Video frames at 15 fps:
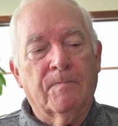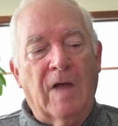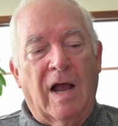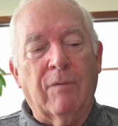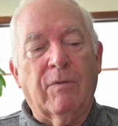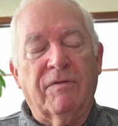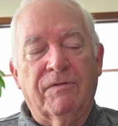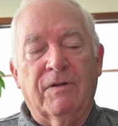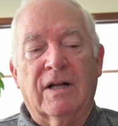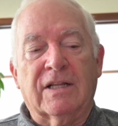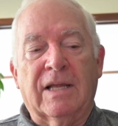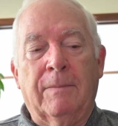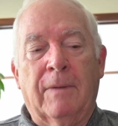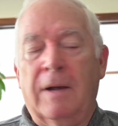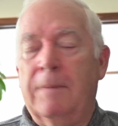I
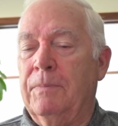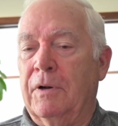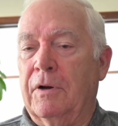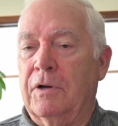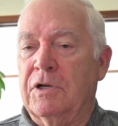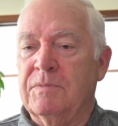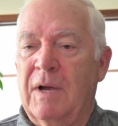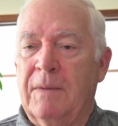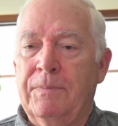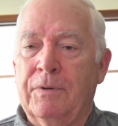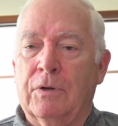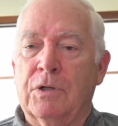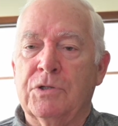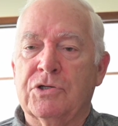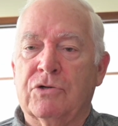reflect on my parents. My
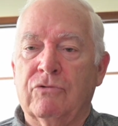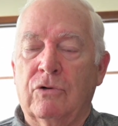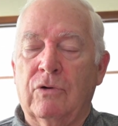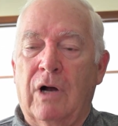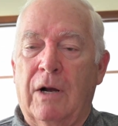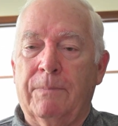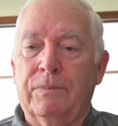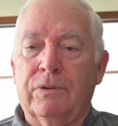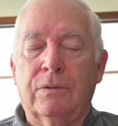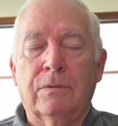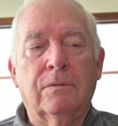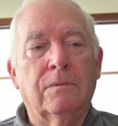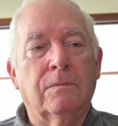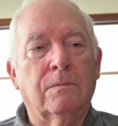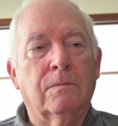parents grew up
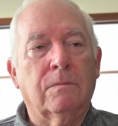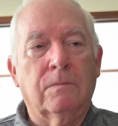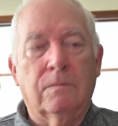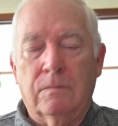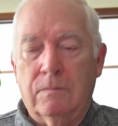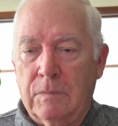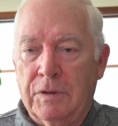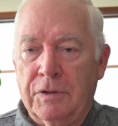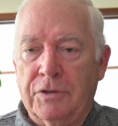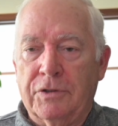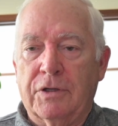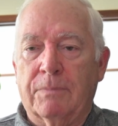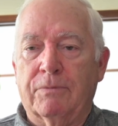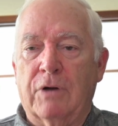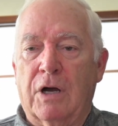in
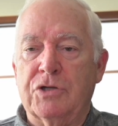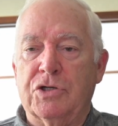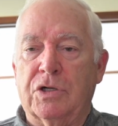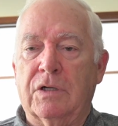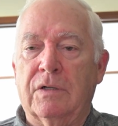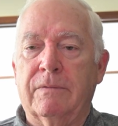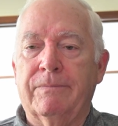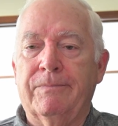the Depression.